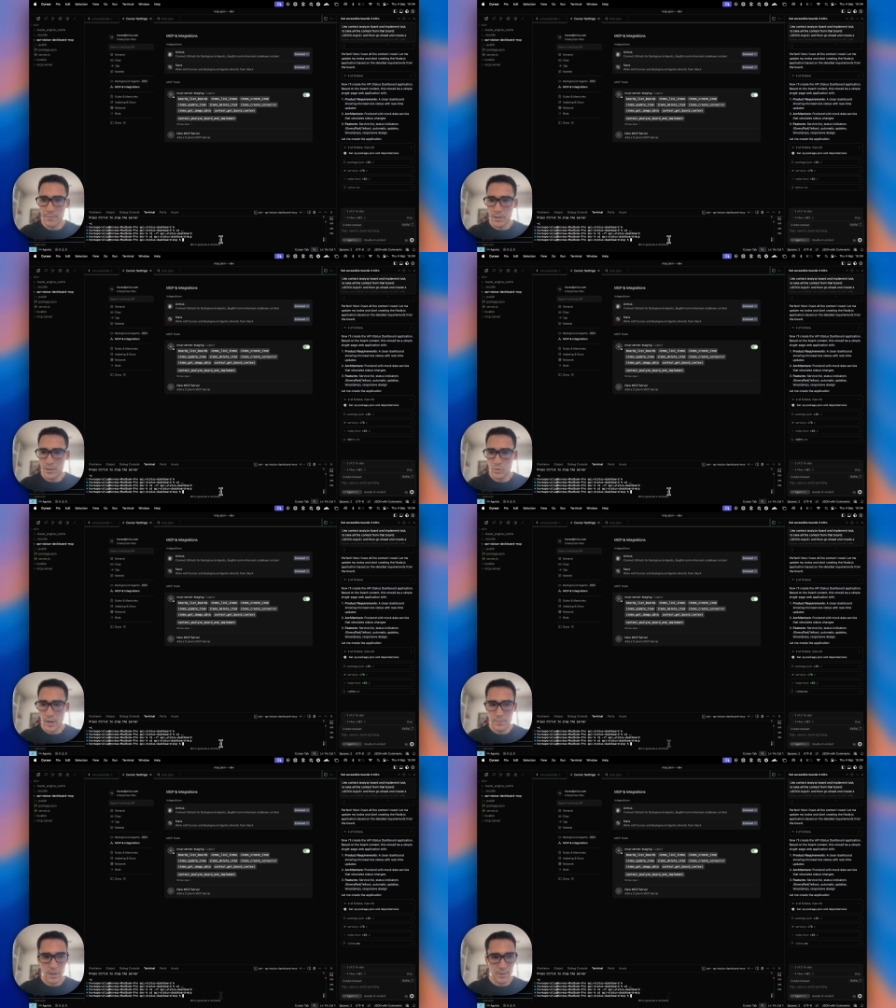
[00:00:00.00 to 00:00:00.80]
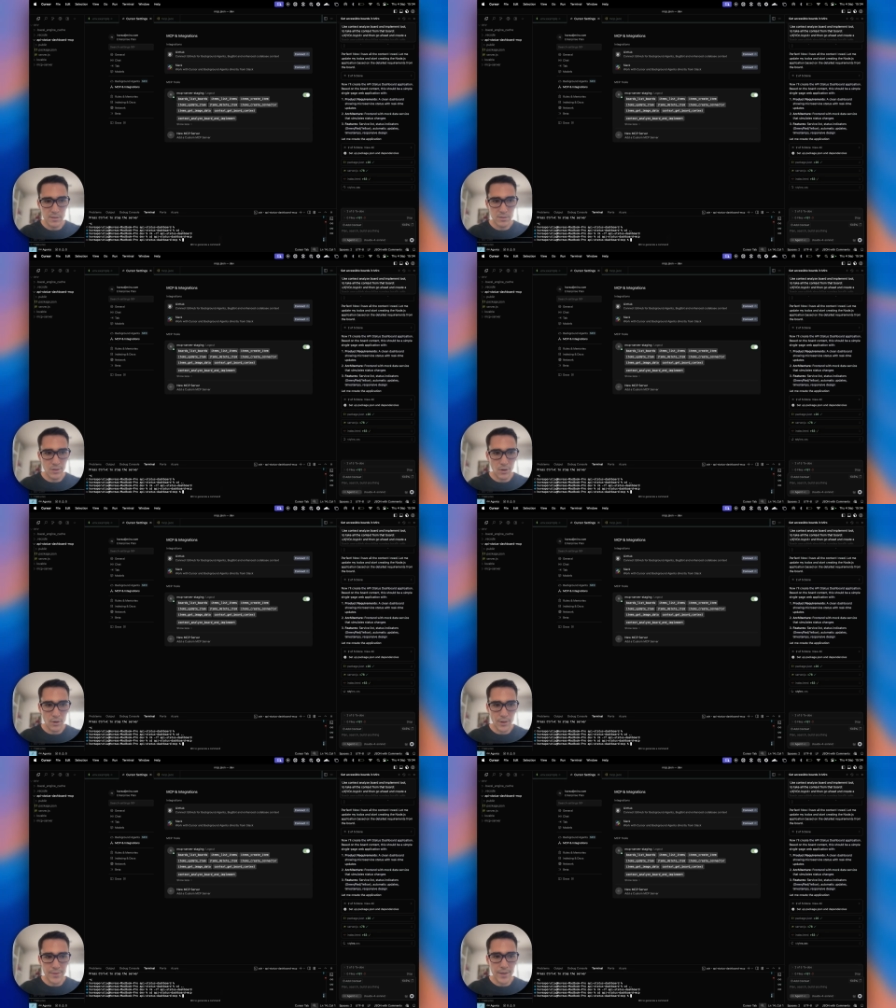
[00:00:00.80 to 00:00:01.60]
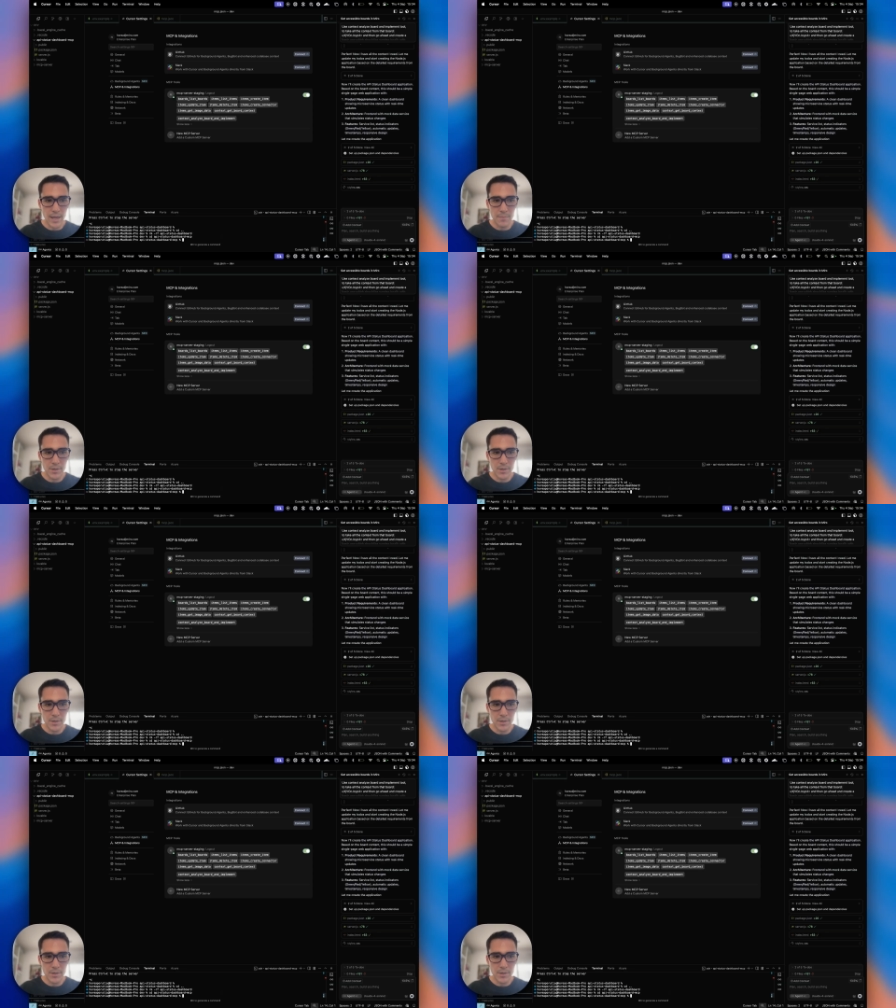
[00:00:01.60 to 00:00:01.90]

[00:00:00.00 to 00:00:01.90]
I'm going to do npm install and then